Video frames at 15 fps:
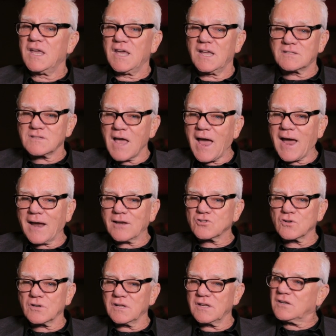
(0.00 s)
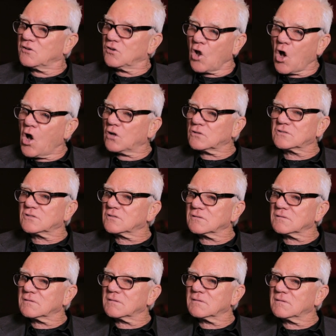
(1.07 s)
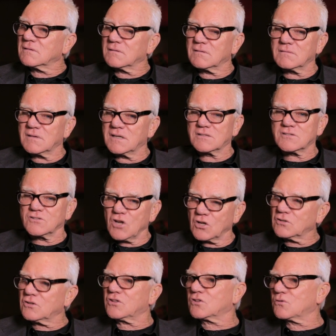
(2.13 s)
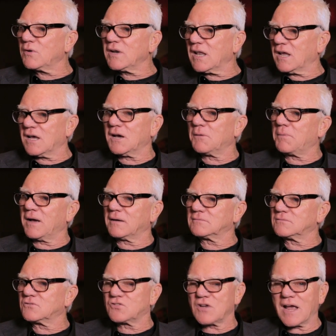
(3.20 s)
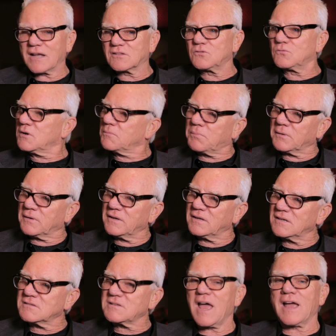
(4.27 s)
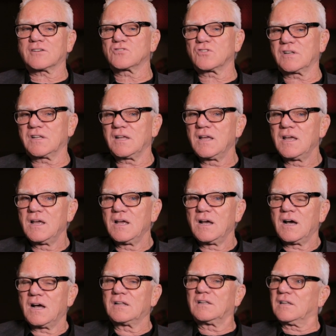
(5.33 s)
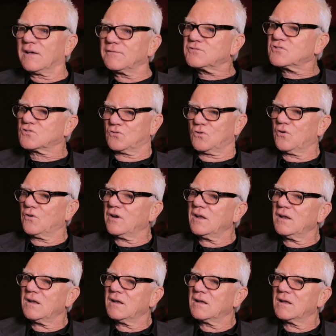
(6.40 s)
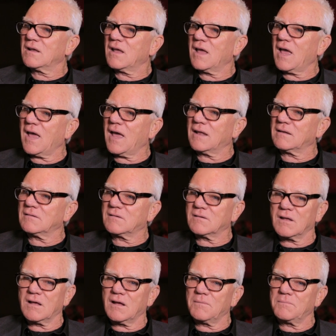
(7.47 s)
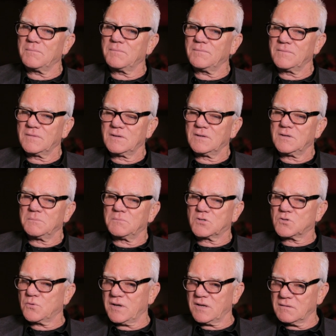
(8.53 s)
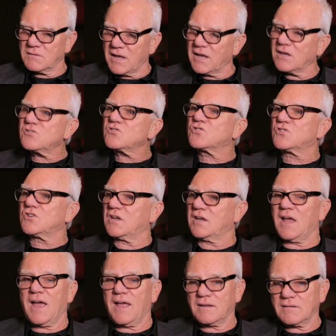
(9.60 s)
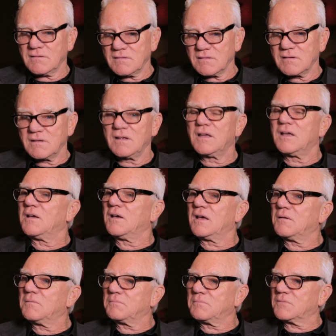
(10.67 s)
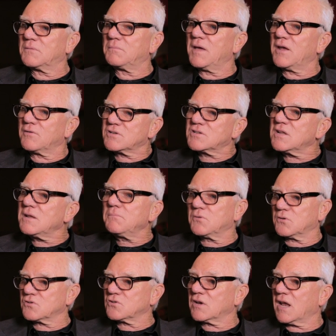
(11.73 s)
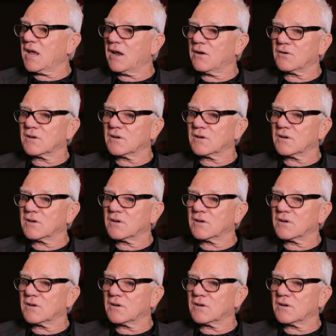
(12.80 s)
It's actually not, it's not a thriller about Jack the Ripper. It is actually a love story, and between H.G. and the Mary Steenburgen character,